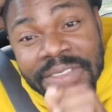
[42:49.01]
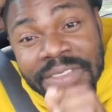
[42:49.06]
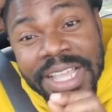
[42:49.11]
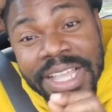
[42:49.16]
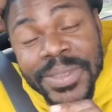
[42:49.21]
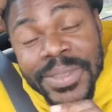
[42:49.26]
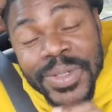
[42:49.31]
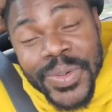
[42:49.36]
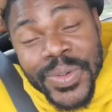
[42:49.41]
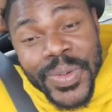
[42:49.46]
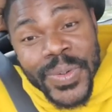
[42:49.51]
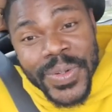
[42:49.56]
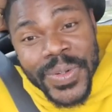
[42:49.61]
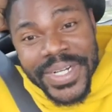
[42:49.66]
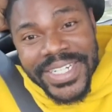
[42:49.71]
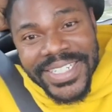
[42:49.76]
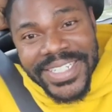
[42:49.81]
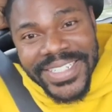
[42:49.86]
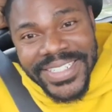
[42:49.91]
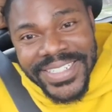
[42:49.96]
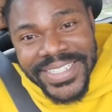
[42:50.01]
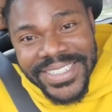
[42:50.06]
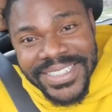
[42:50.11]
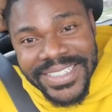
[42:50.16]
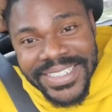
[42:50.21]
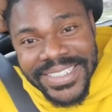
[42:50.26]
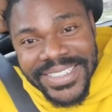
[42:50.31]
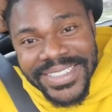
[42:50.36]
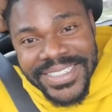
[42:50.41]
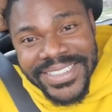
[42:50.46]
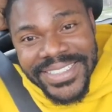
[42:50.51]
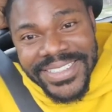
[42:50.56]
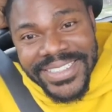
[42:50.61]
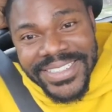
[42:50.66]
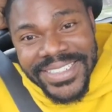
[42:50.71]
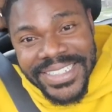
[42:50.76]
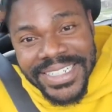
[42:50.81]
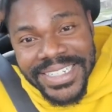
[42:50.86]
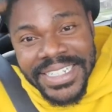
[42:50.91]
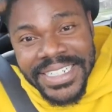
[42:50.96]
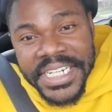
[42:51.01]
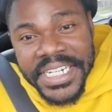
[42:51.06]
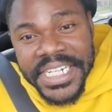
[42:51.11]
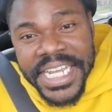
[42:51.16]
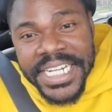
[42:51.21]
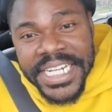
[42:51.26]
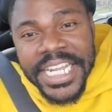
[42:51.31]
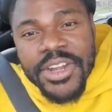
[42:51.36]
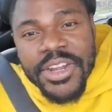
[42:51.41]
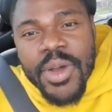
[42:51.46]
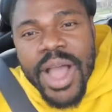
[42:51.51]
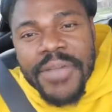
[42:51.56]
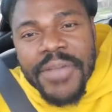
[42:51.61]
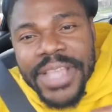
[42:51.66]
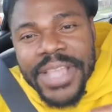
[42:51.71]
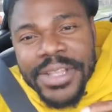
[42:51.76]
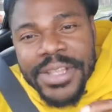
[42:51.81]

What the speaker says: They are too busy working. They don't even have time to cook.